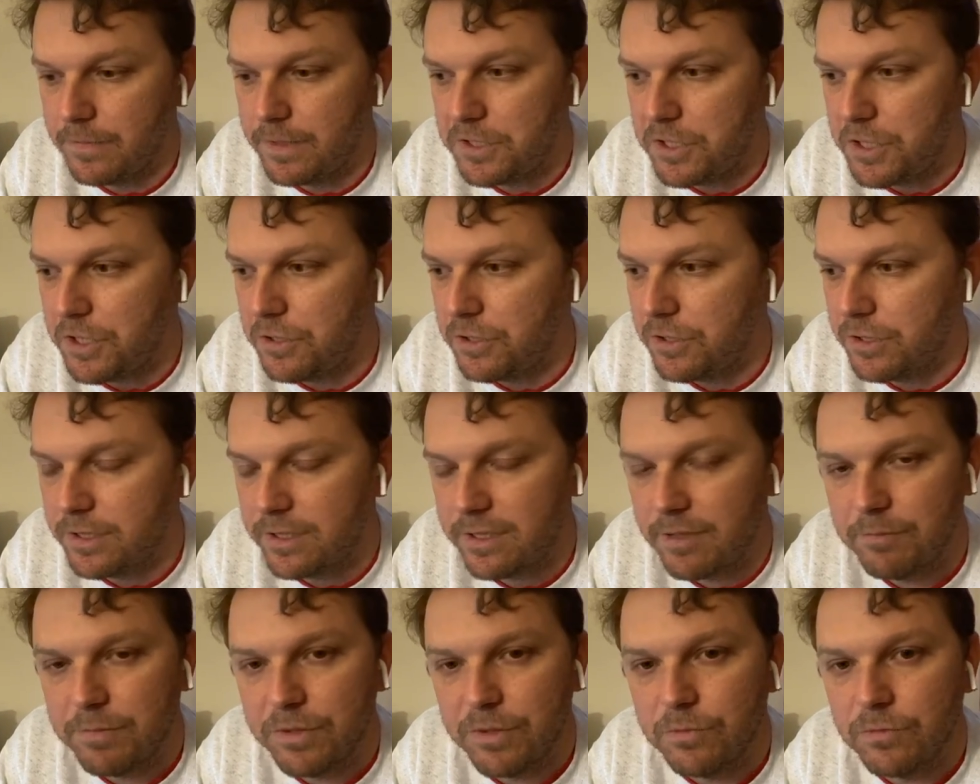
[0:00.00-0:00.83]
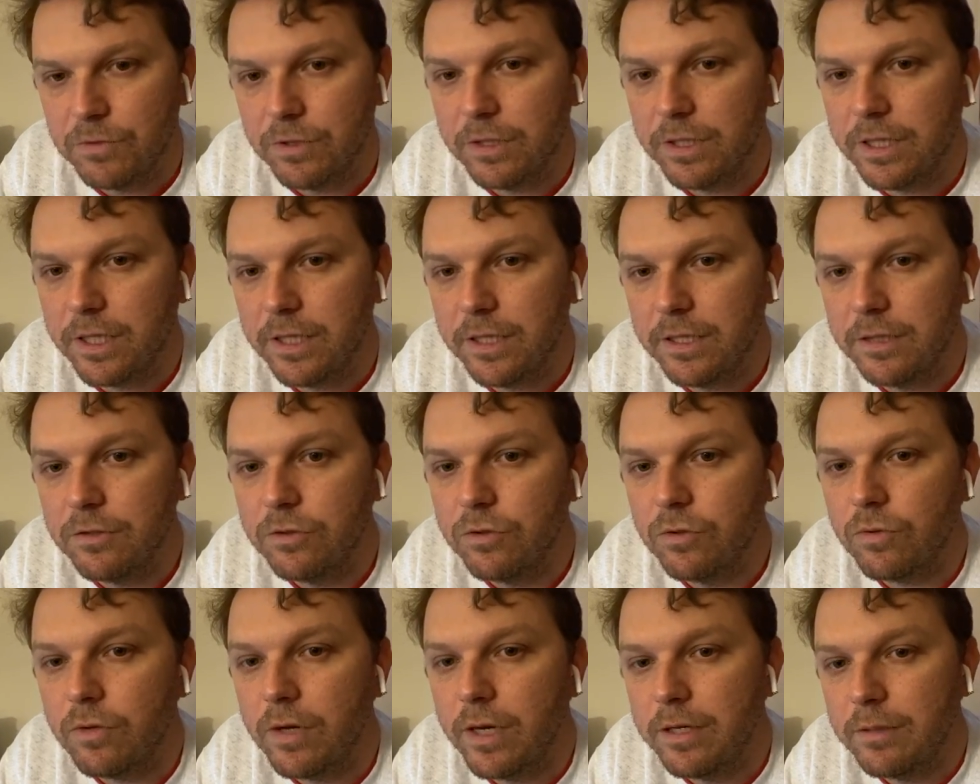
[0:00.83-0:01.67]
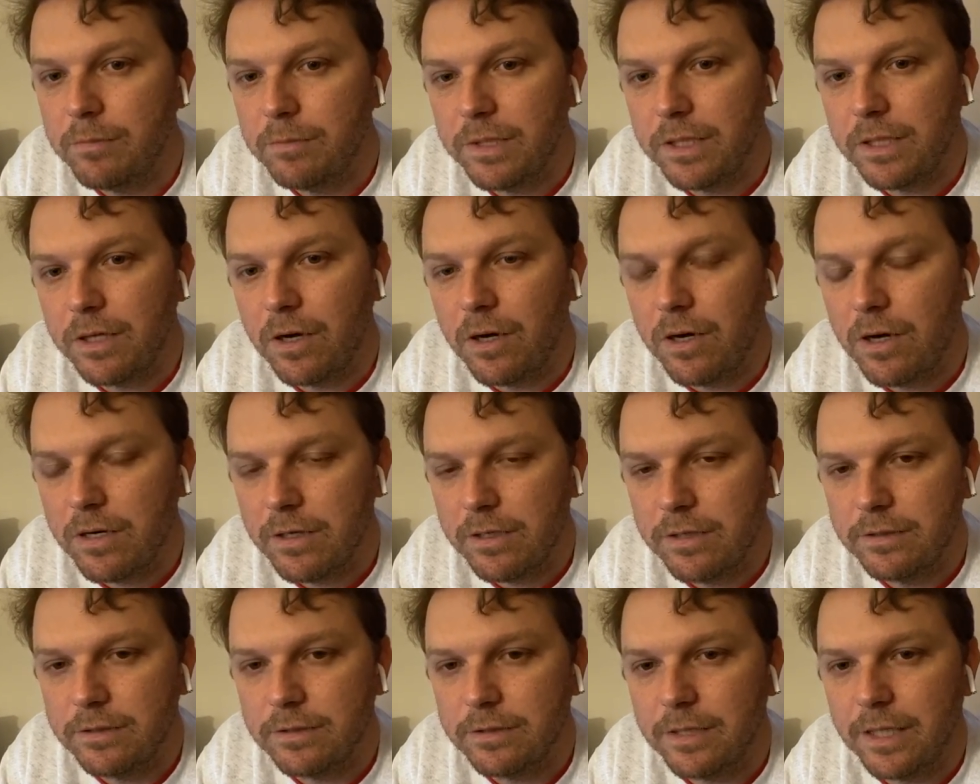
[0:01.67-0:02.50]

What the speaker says: Teachers have been working incredibly hard.